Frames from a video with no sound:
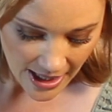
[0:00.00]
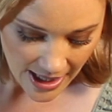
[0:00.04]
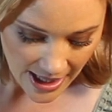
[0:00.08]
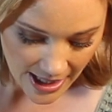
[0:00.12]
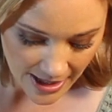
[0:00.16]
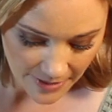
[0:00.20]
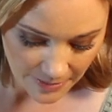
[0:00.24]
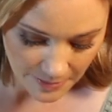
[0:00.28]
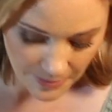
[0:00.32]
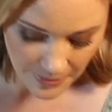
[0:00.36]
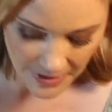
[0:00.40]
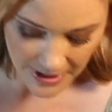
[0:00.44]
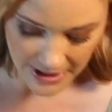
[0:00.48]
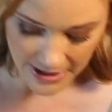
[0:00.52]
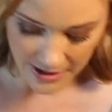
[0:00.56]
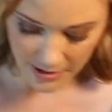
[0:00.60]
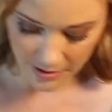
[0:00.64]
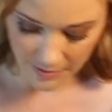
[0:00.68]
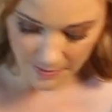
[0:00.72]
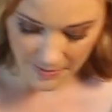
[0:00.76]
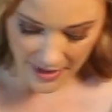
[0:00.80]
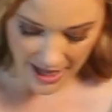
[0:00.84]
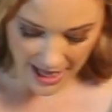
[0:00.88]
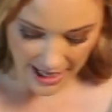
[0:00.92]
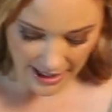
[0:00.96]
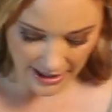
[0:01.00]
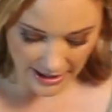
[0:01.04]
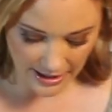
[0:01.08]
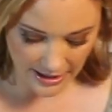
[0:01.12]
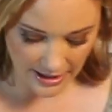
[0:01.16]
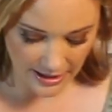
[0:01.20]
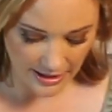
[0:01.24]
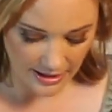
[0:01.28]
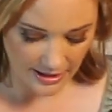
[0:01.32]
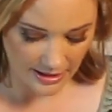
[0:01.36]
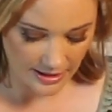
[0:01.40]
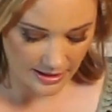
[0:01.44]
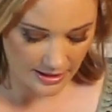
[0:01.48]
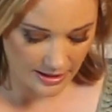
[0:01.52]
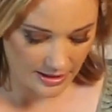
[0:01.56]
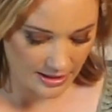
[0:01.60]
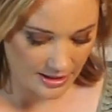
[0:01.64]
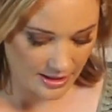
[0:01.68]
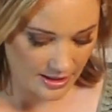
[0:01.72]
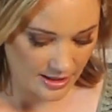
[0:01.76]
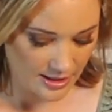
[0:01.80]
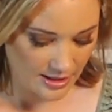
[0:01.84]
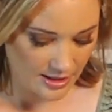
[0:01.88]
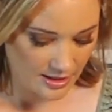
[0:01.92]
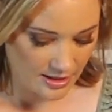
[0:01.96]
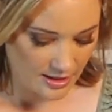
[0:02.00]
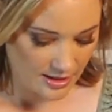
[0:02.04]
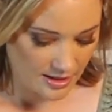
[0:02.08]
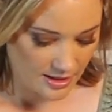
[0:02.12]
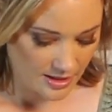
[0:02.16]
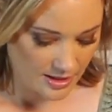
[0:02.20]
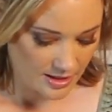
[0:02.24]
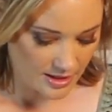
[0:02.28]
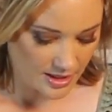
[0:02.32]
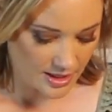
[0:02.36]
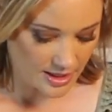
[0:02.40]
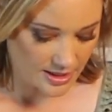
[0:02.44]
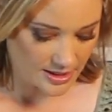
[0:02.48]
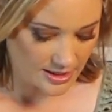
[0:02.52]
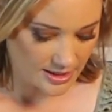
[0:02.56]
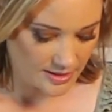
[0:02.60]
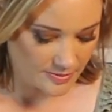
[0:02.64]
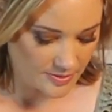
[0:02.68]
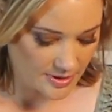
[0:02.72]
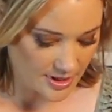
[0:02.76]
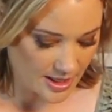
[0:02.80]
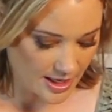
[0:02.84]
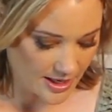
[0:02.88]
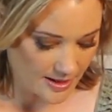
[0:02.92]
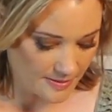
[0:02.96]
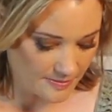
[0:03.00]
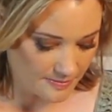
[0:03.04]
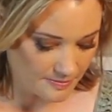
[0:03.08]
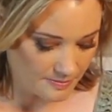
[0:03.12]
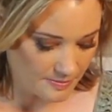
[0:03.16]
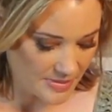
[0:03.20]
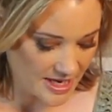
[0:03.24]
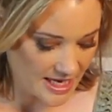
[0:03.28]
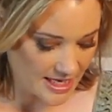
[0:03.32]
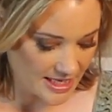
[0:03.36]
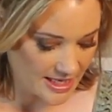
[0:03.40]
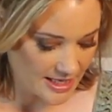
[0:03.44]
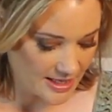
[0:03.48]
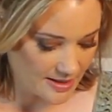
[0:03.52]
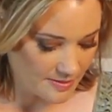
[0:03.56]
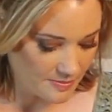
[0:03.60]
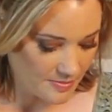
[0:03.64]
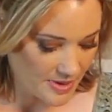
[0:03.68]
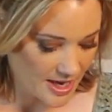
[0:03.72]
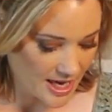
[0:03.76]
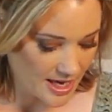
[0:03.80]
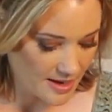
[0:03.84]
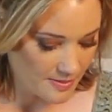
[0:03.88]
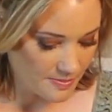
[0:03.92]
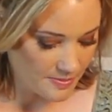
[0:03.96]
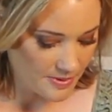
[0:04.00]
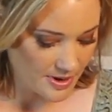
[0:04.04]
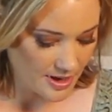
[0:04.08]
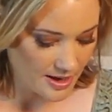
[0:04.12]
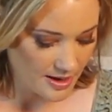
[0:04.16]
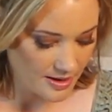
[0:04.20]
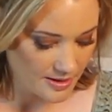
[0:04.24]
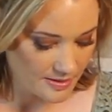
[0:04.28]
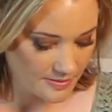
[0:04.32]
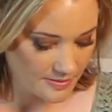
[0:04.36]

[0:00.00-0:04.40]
and peel back this baking paper.